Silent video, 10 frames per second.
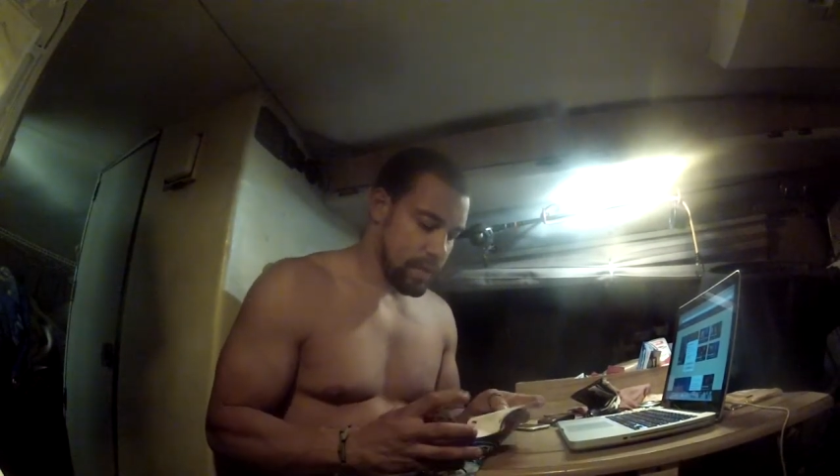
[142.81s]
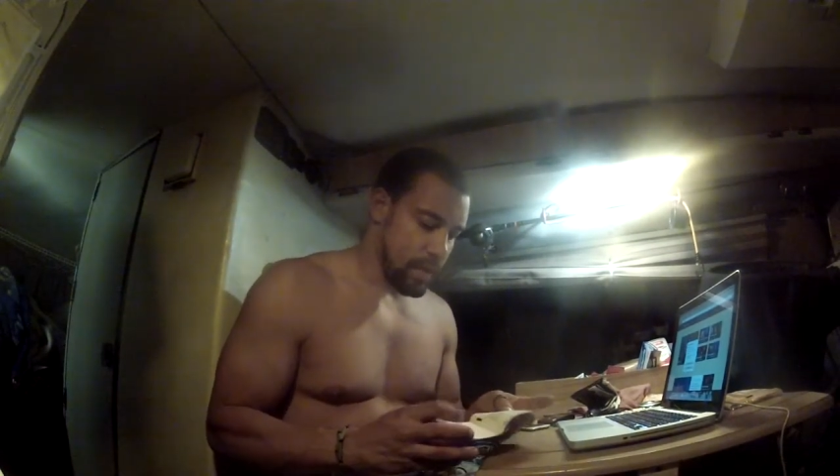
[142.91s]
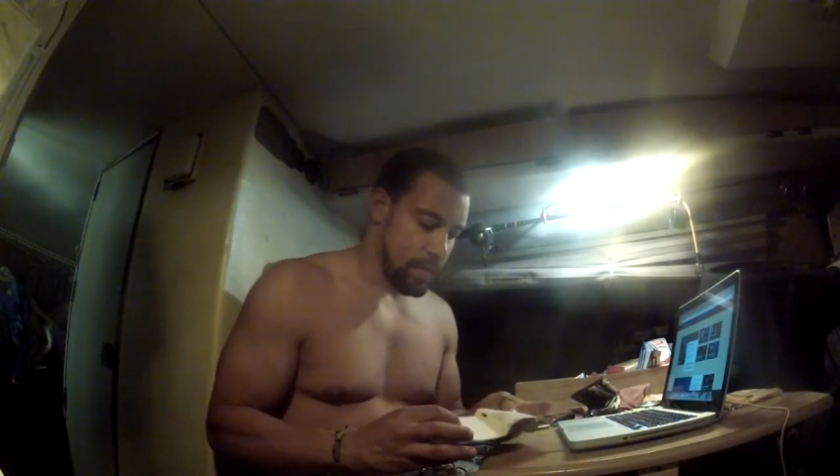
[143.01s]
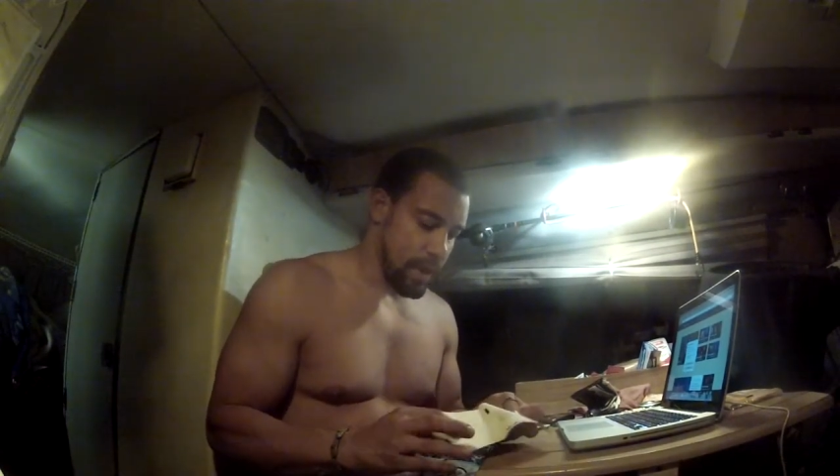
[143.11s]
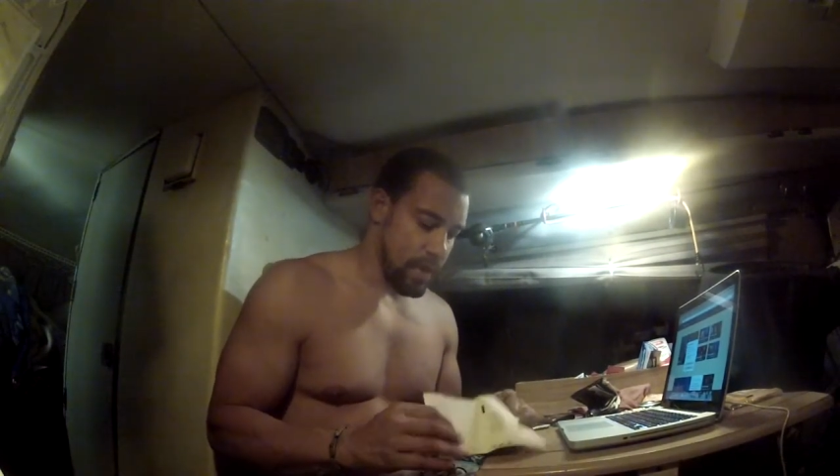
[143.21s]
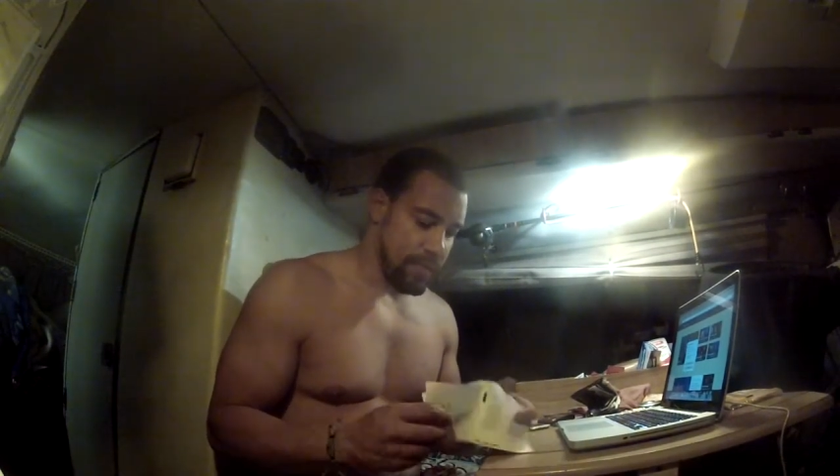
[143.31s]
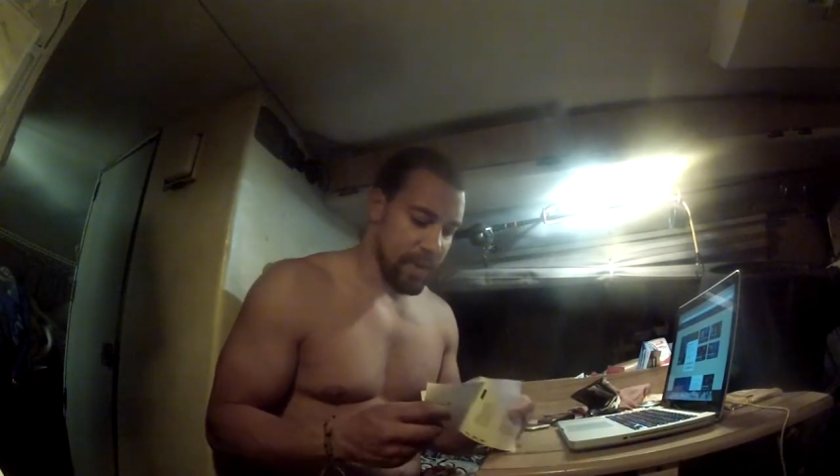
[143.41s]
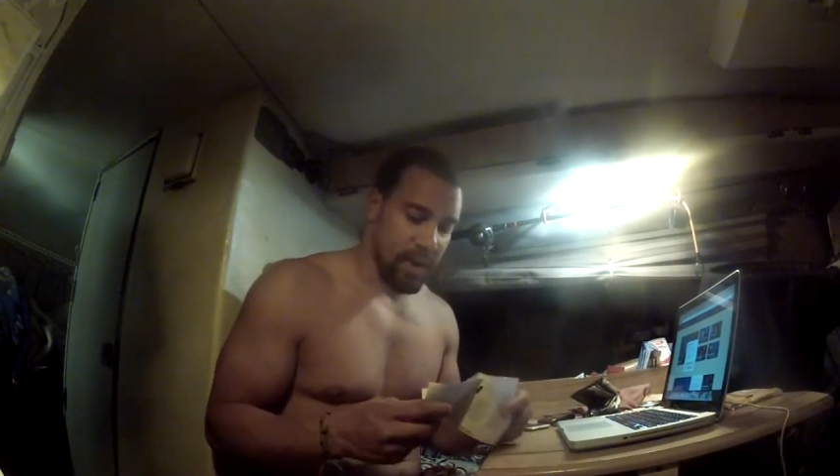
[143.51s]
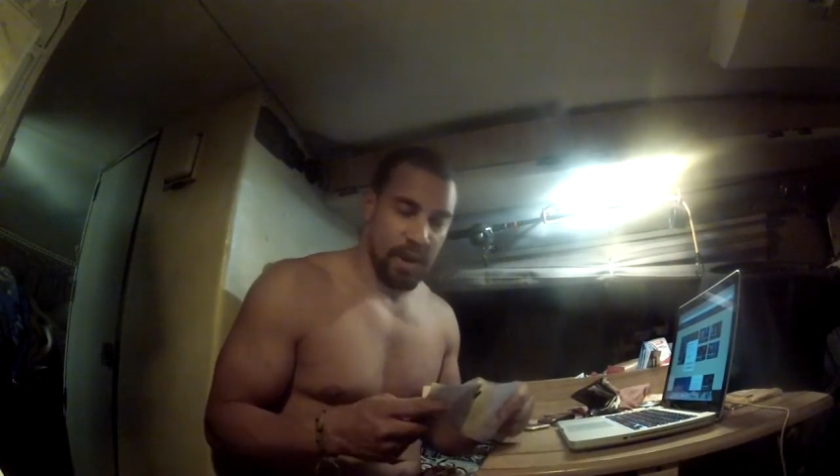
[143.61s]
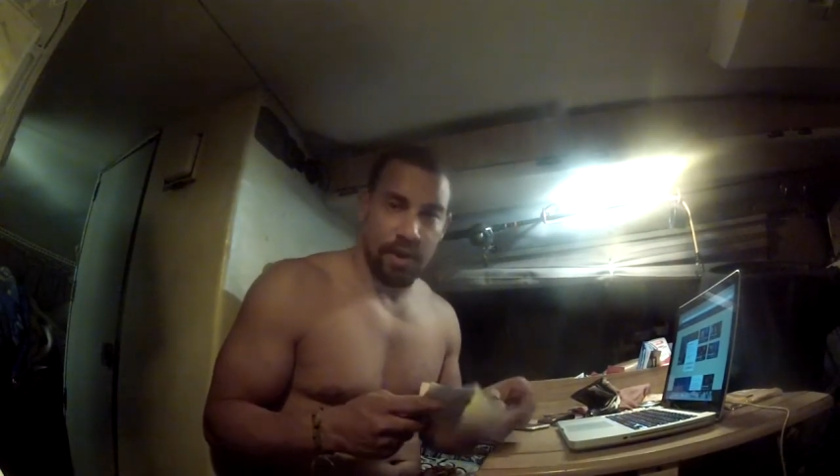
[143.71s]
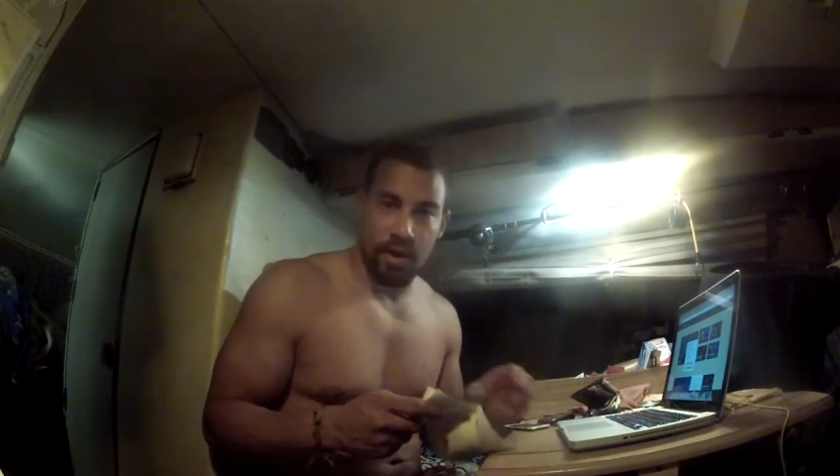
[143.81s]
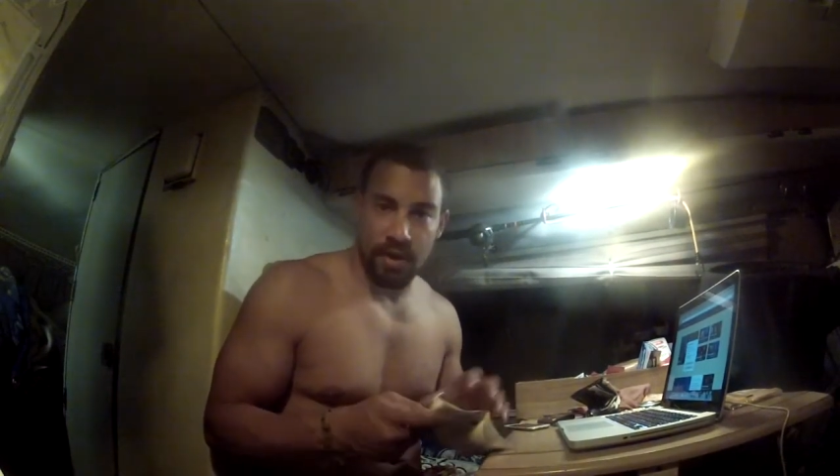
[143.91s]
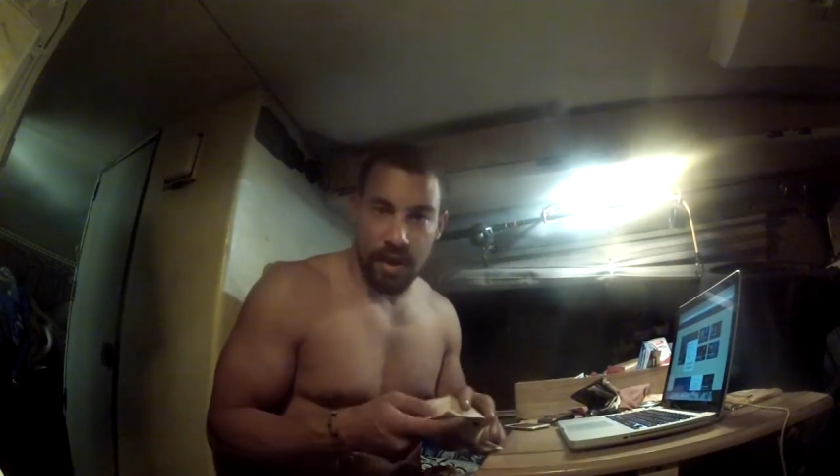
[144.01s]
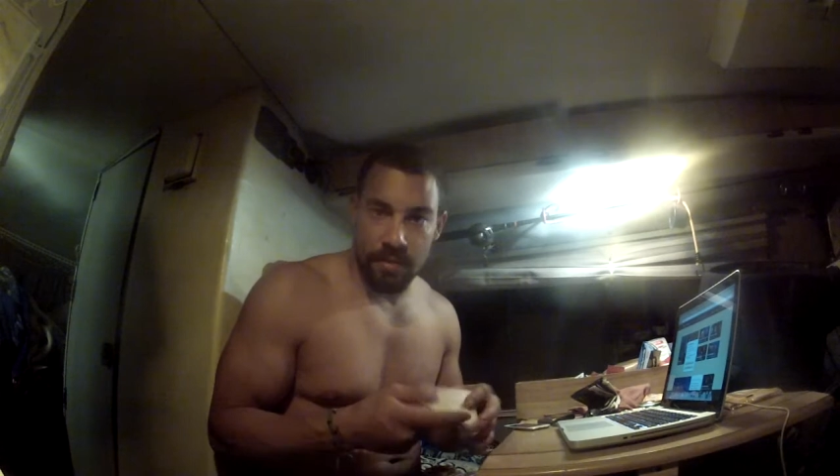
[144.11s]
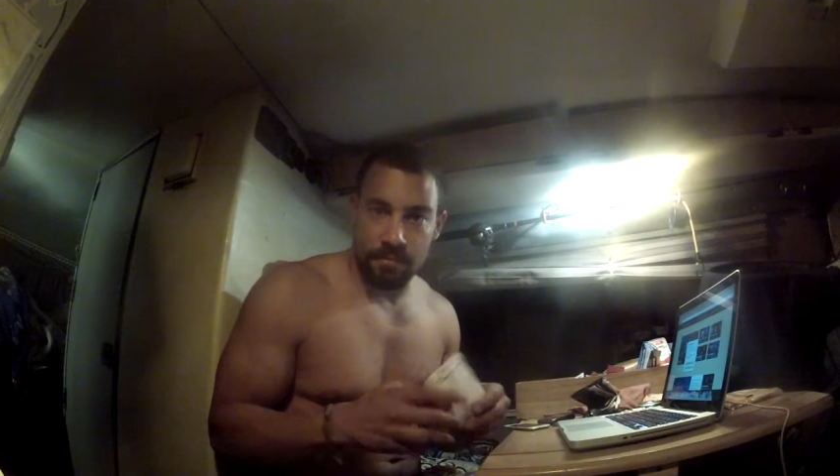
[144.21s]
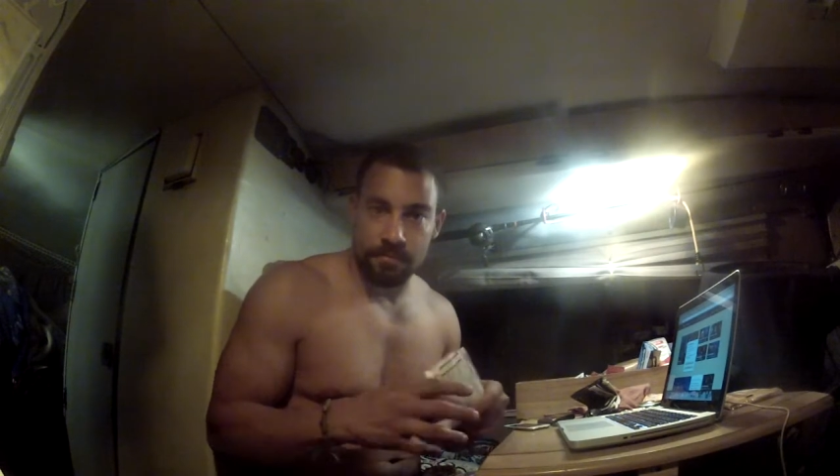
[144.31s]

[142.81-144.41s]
how I'm paying off my credit card debt.